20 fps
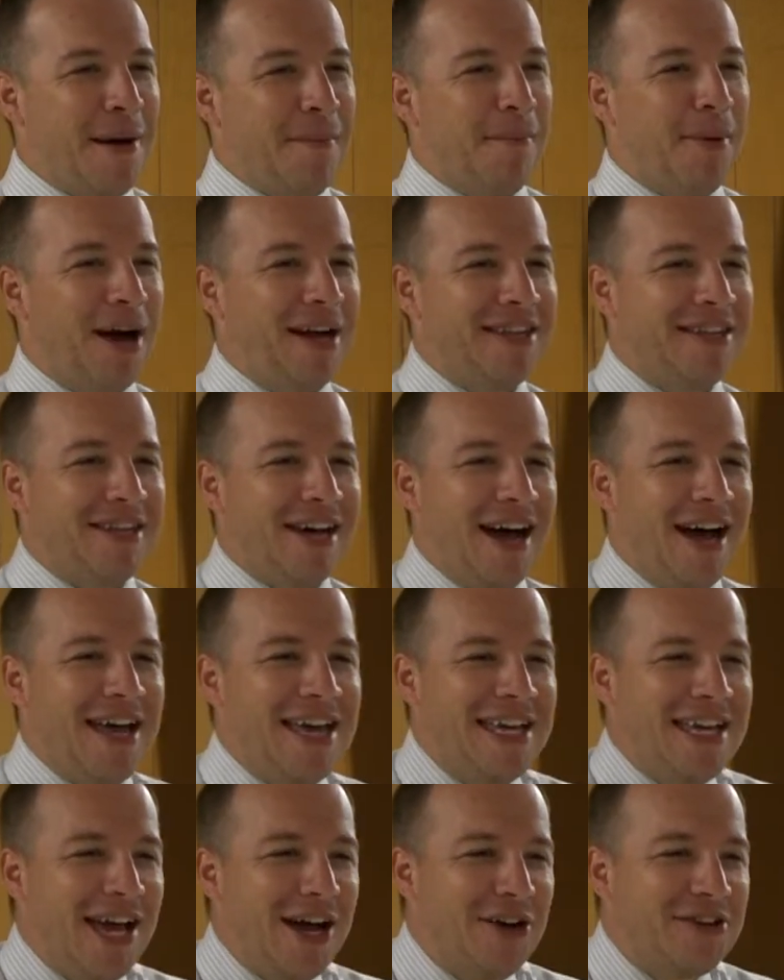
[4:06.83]
But uh, he
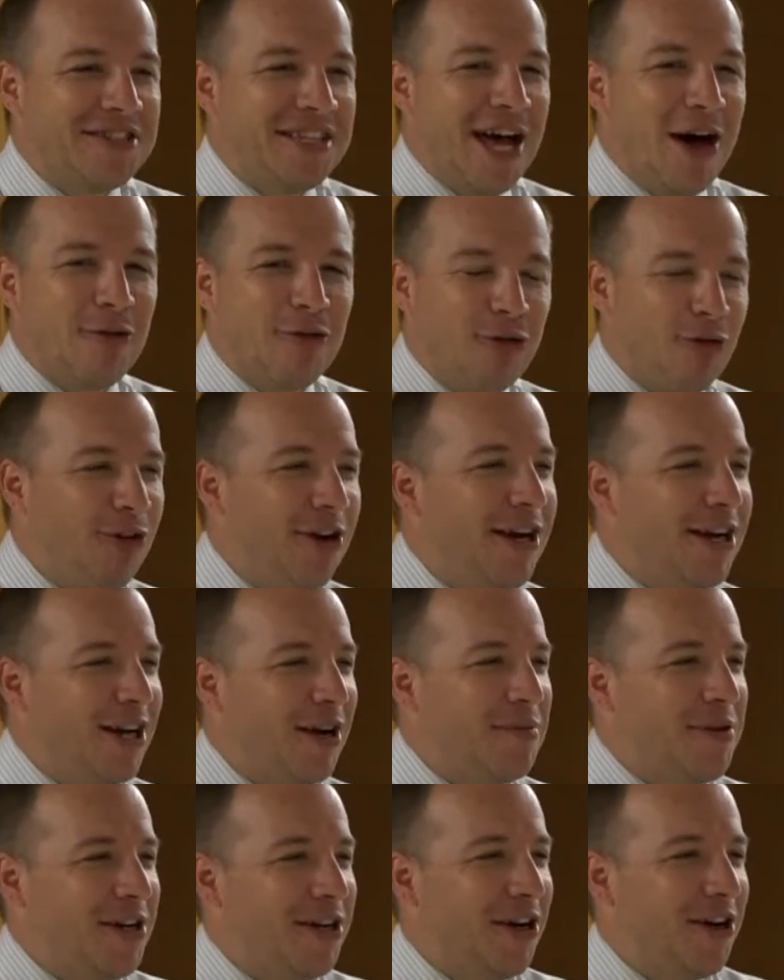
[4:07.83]
yells out
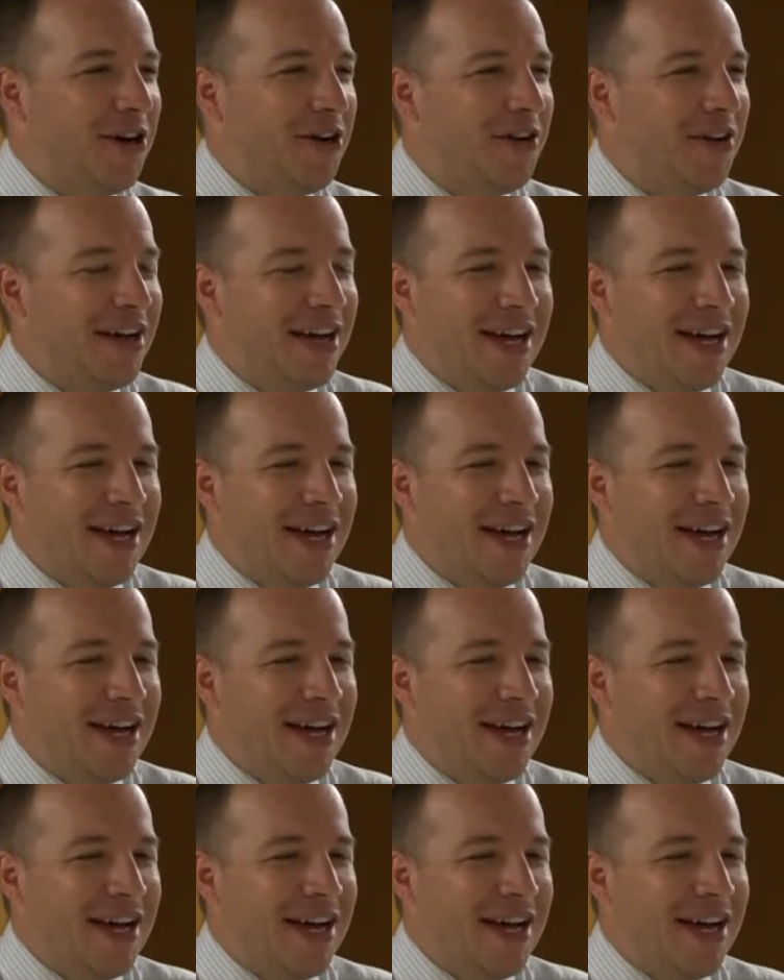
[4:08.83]
"Freedom," you know.